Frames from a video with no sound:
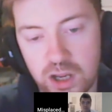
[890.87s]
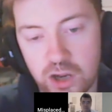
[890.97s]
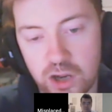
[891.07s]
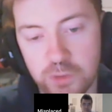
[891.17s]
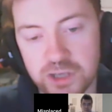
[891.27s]

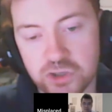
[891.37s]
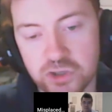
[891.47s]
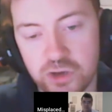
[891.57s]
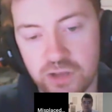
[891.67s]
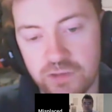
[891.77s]
I hope that is
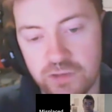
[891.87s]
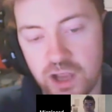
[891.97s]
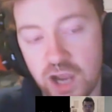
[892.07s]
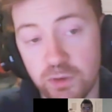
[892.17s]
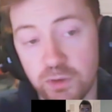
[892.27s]
good enough.
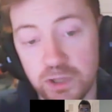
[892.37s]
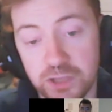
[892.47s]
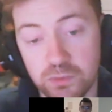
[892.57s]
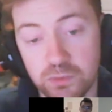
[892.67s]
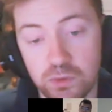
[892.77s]
I really
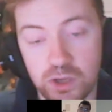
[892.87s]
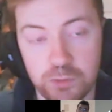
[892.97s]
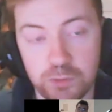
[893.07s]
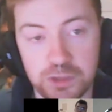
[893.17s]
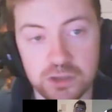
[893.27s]
like the rule. I
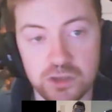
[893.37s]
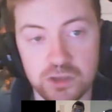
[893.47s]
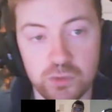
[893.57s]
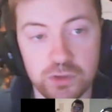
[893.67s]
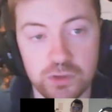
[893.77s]
hope they
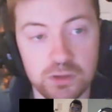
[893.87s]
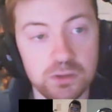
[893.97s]
continue with it.